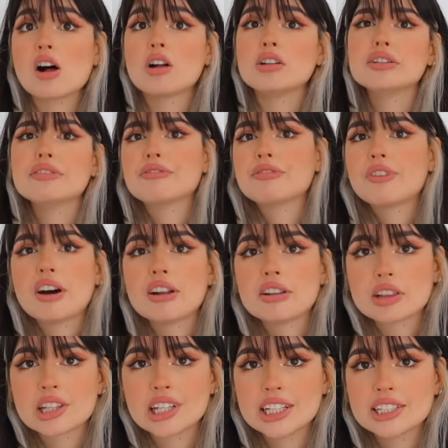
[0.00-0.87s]
All the
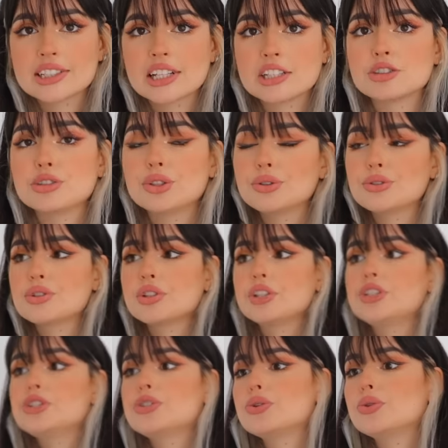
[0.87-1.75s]
fun things that you
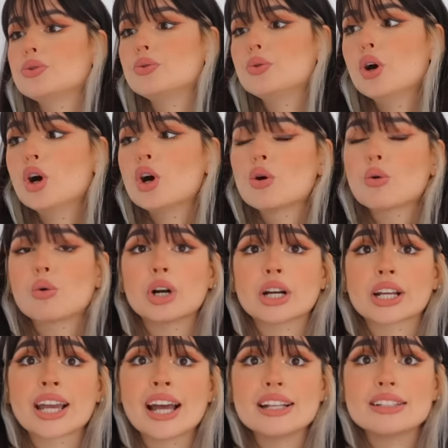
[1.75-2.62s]
usually do
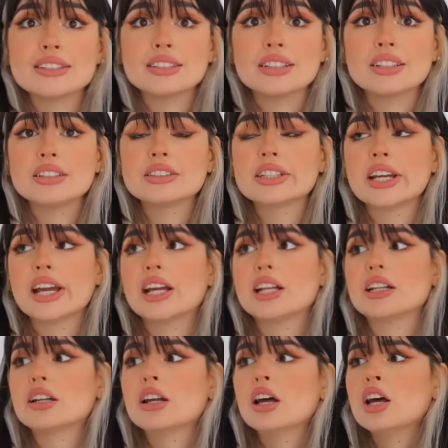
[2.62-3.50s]
were cancelled,
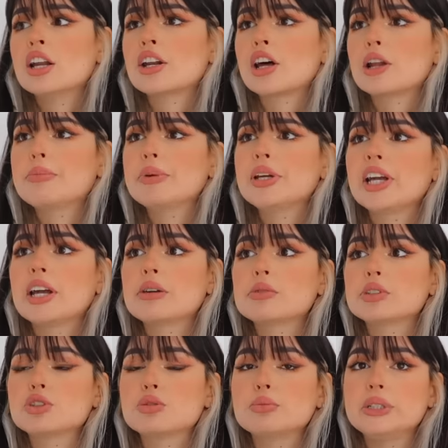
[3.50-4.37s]
and not being
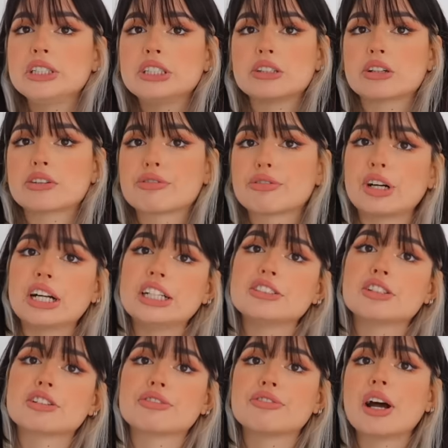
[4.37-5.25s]
able to meet your
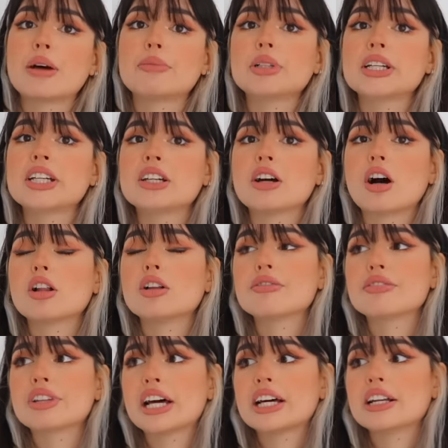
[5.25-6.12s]
friends, your family,
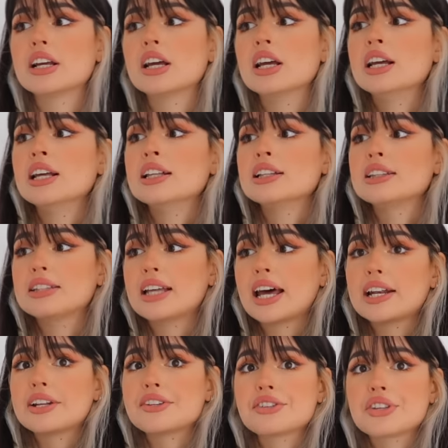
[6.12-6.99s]
all of that
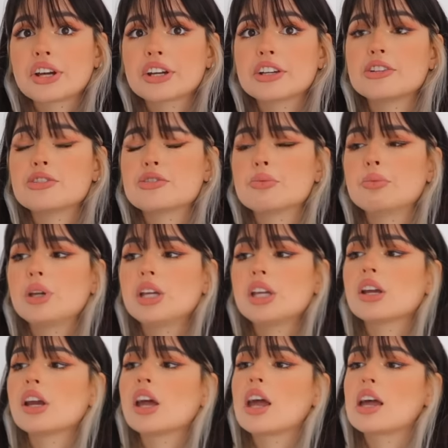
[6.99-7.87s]
then sunk into
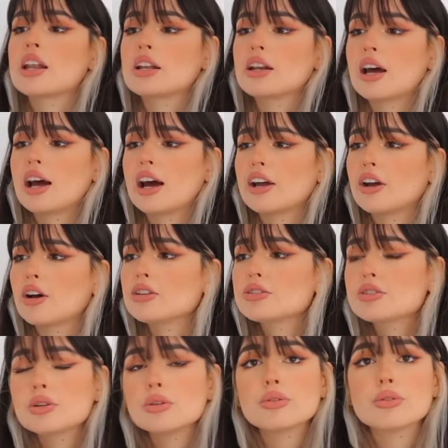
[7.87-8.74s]
me. And I
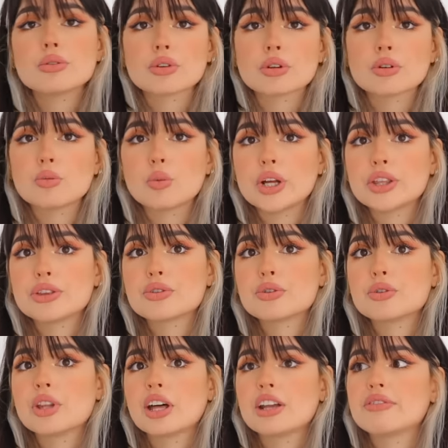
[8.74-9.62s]
also went
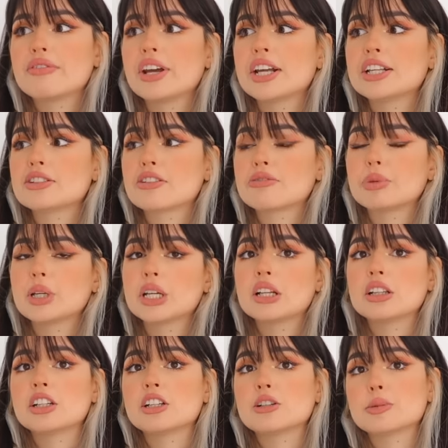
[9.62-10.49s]
through that phase of
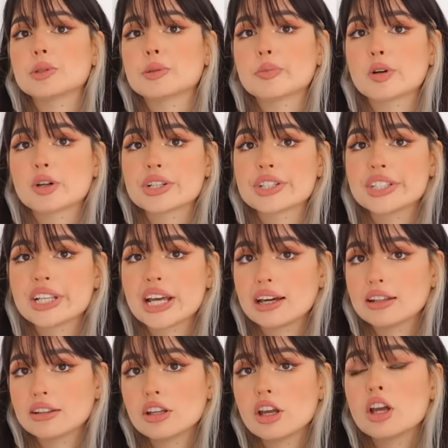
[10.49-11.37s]
being a little bit more
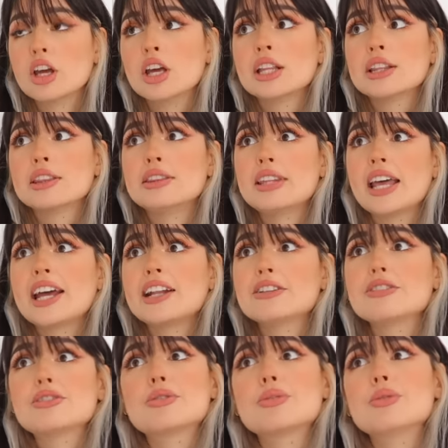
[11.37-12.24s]
sad,
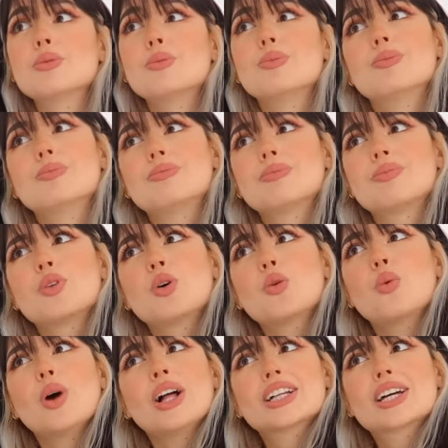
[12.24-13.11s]
then to
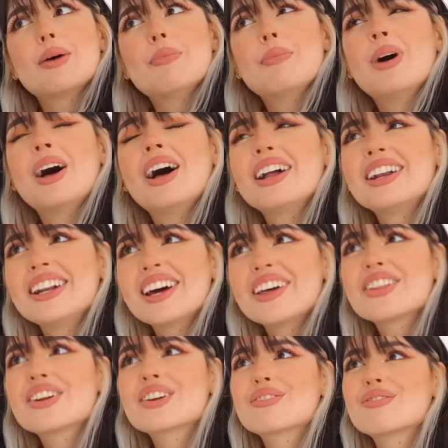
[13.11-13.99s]
welcome
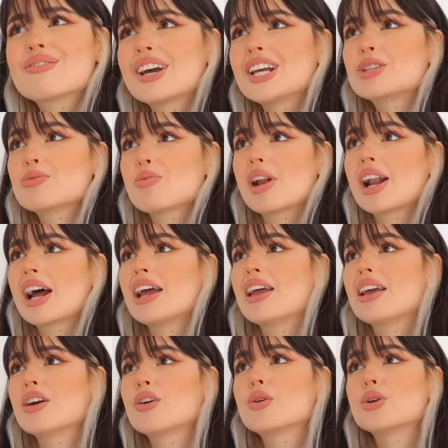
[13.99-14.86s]
another phase where
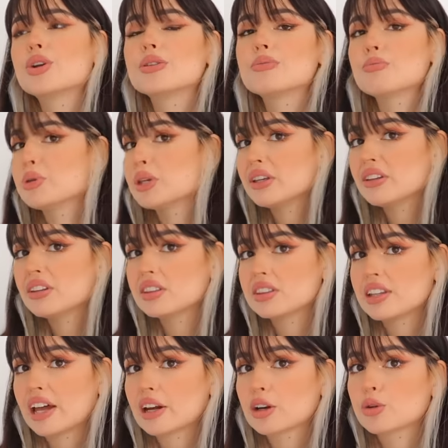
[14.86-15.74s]
I couldn't be
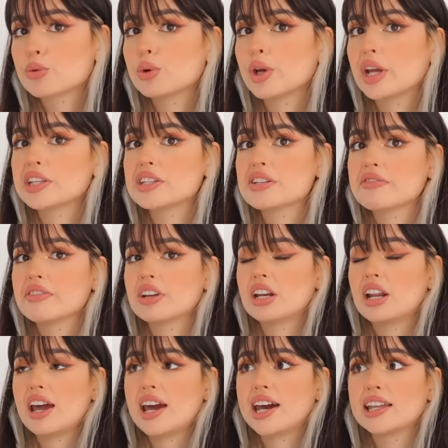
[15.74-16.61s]
that creative
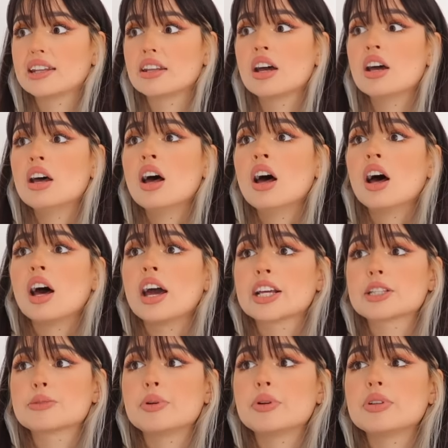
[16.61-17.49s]
and had
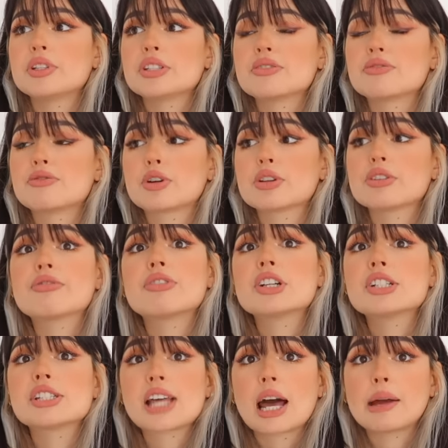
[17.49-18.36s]
experienced for the
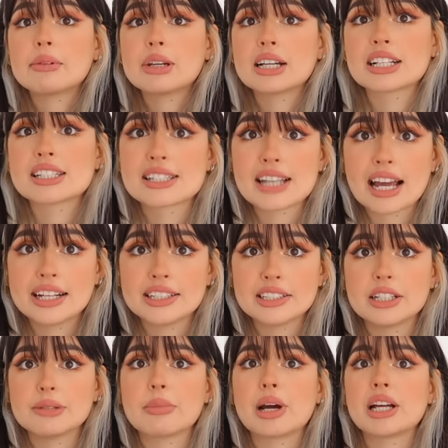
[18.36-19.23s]
first time
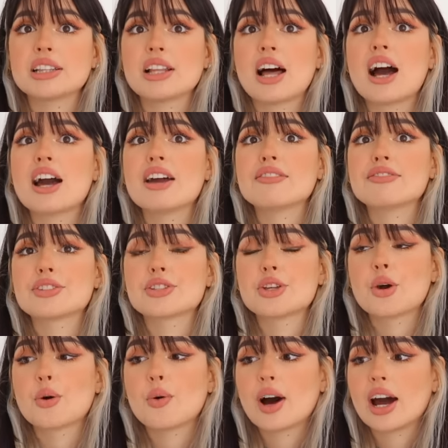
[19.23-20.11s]
anxiety in my life.
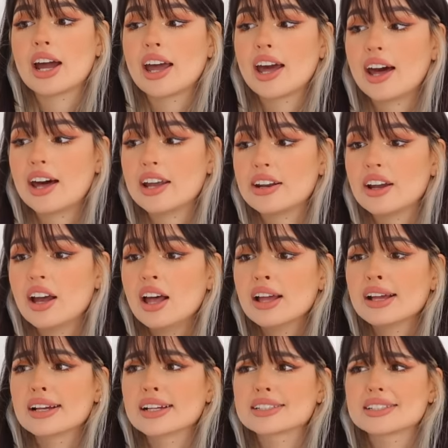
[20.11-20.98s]
So I had
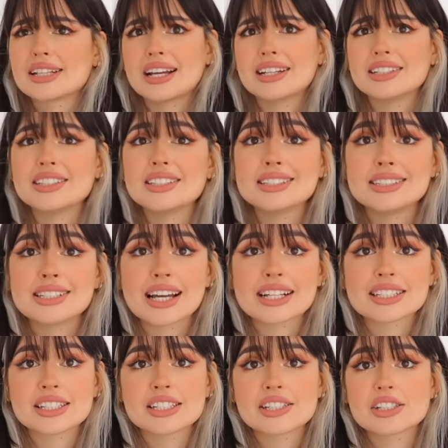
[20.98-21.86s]
anxiety
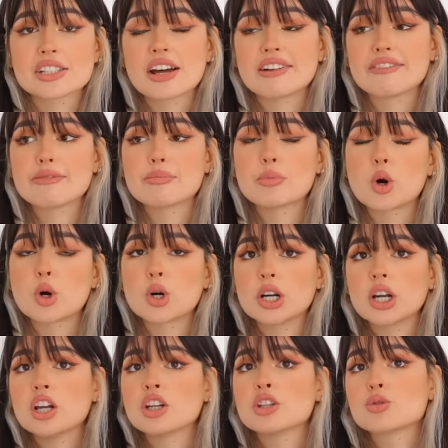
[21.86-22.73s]
attacks and stuff
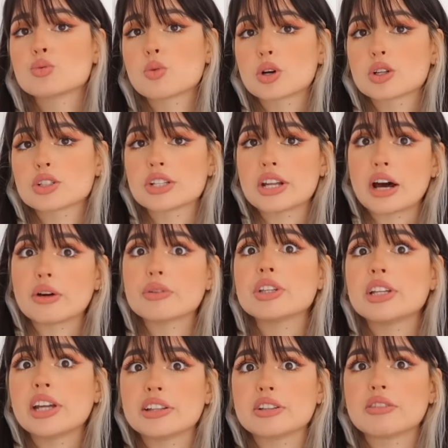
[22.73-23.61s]
more towards
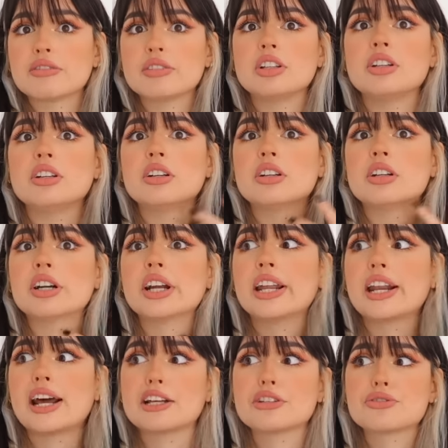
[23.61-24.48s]
now the end of the year,
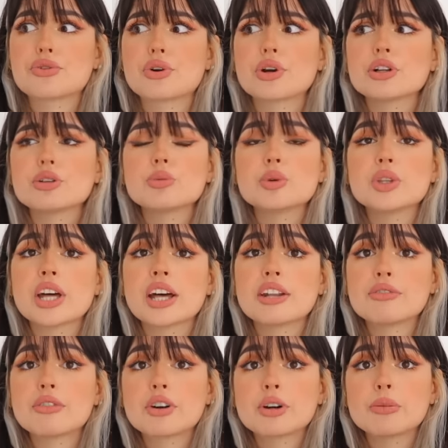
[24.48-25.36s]
and I struggled with
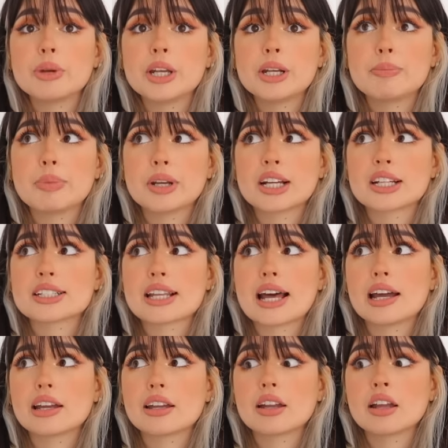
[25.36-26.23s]
that for a bit because
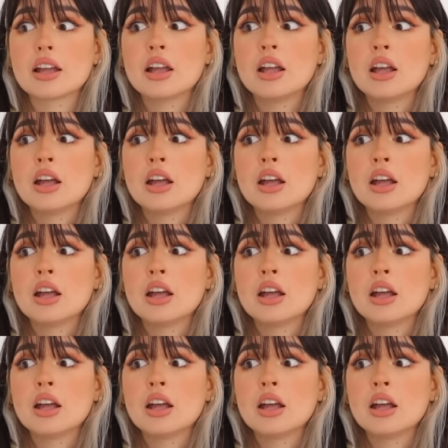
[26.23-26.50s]
I